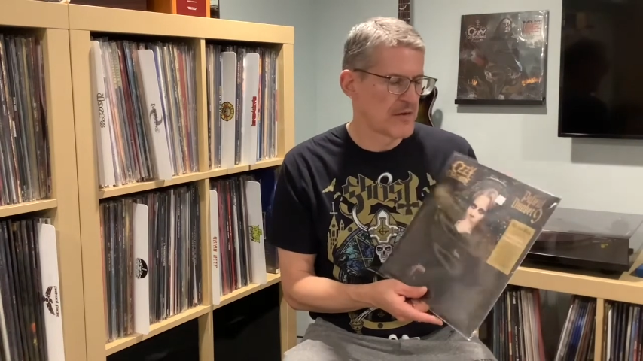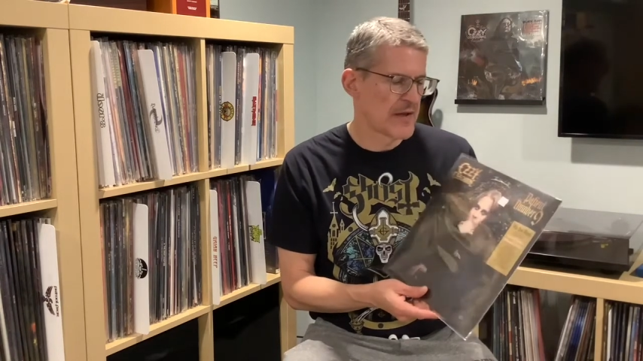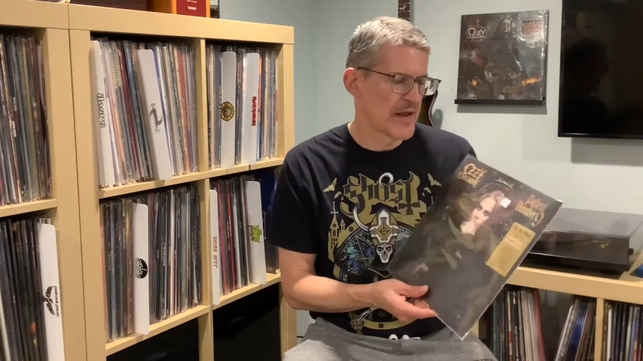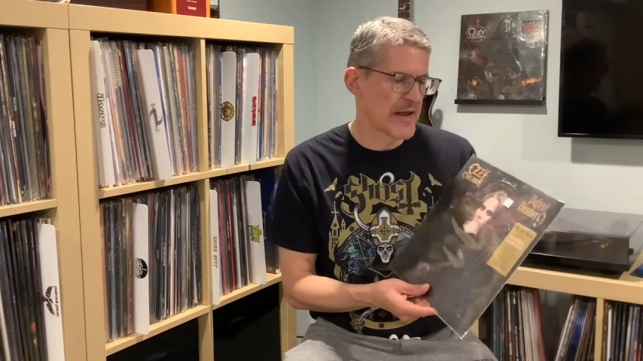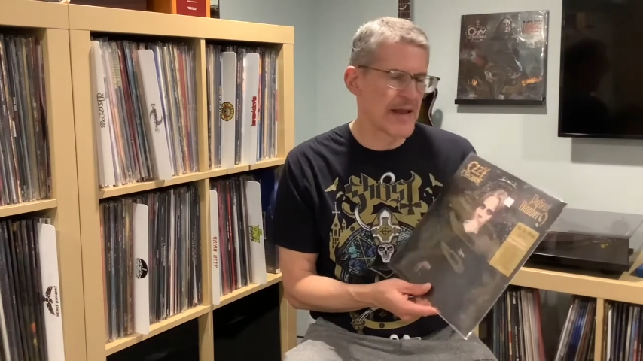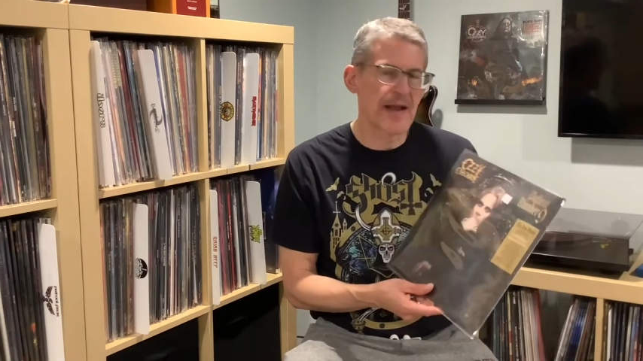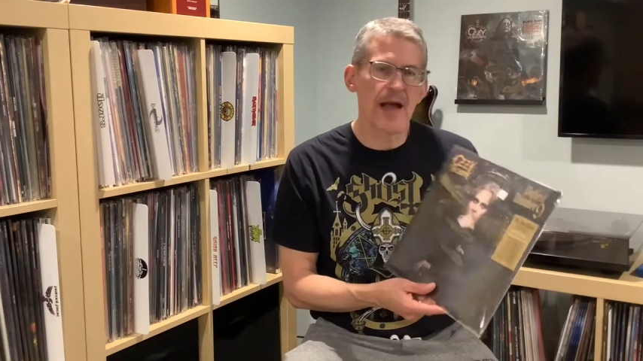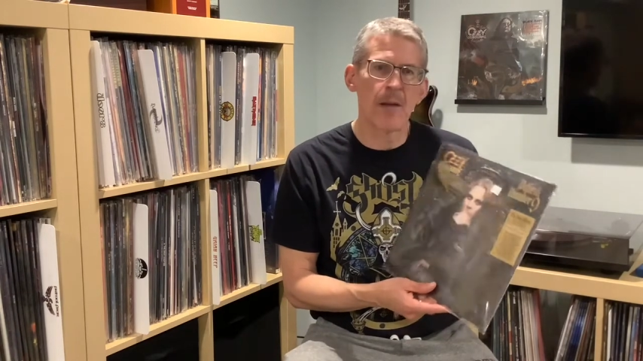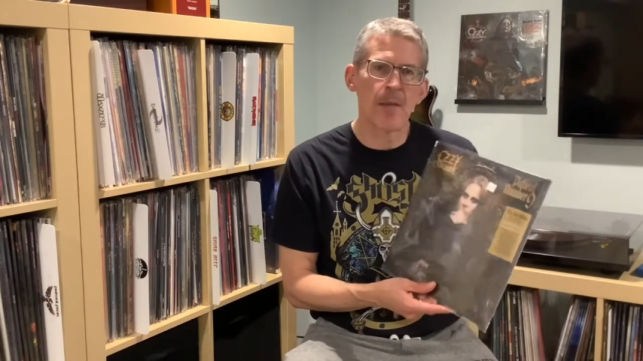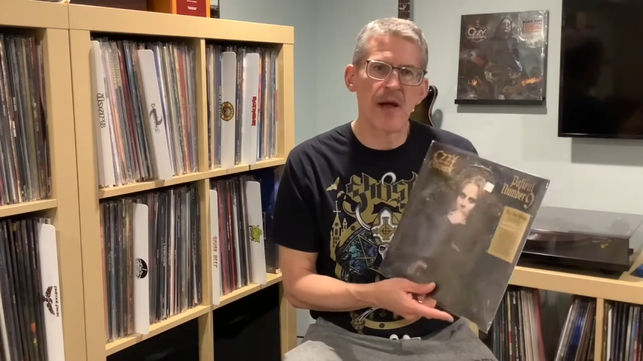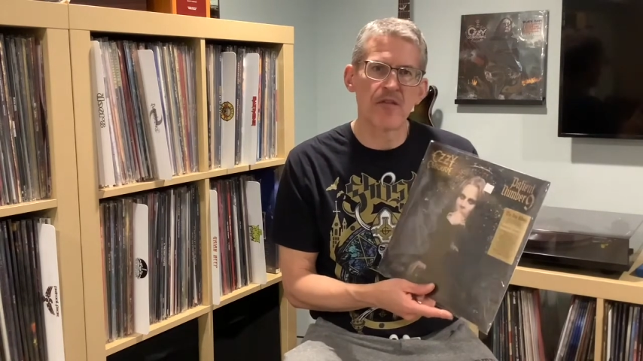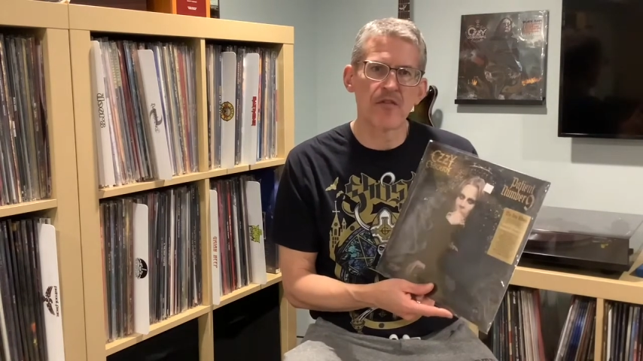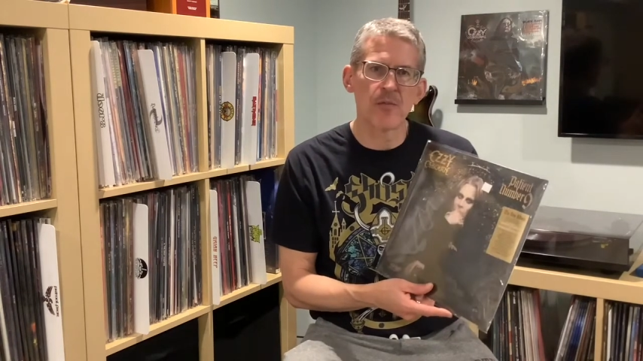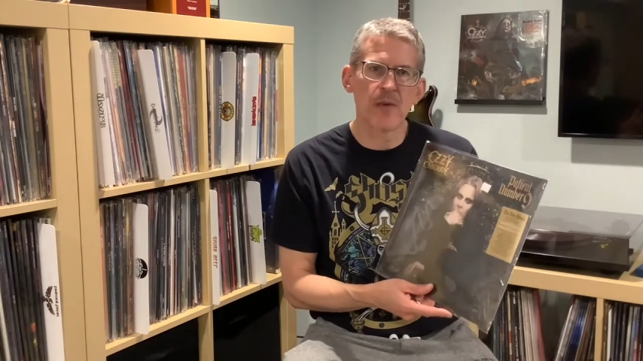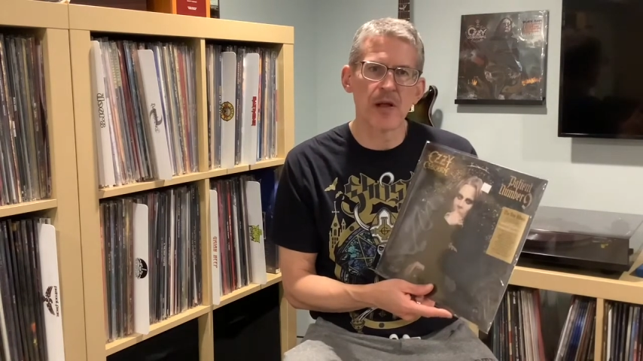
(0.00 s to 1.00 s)
and I got
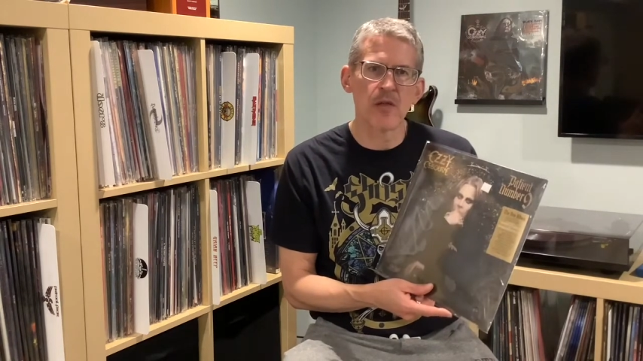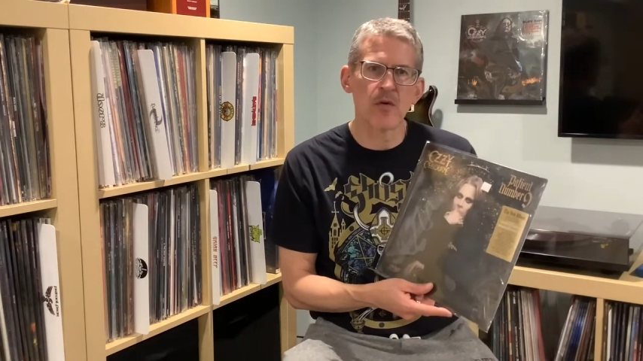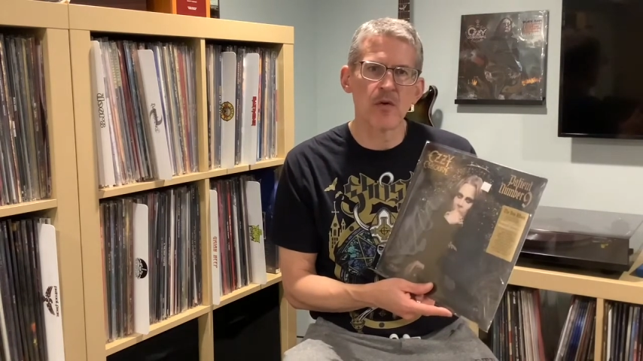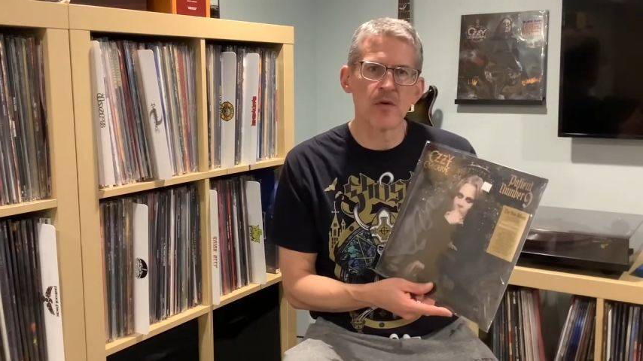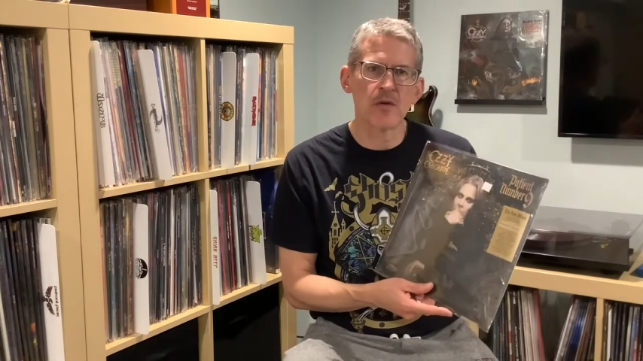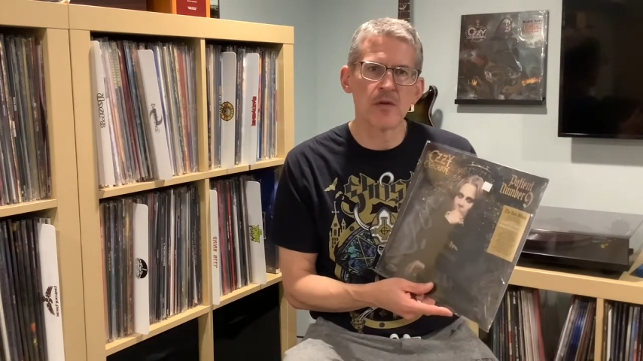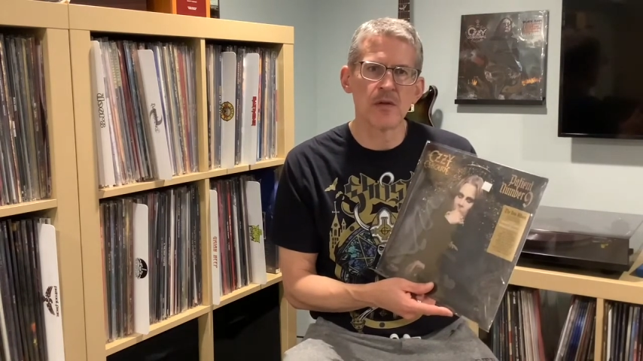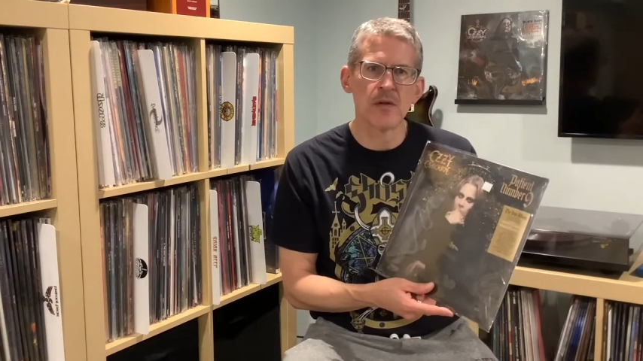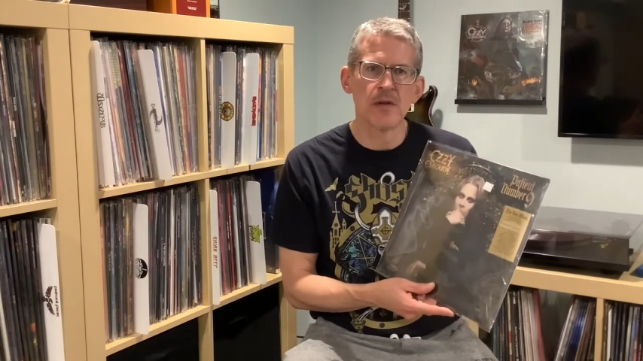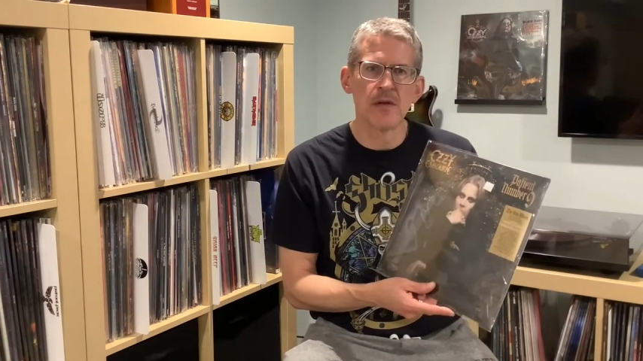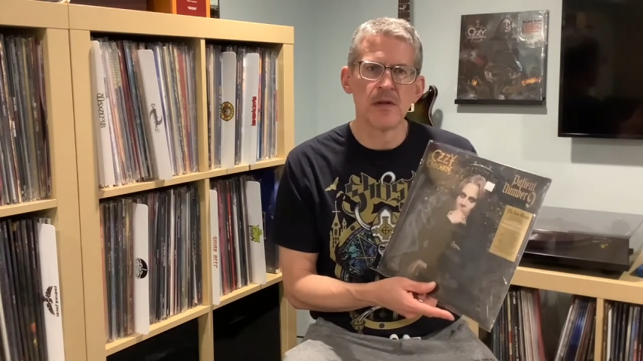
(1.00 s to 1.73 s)
mine from my local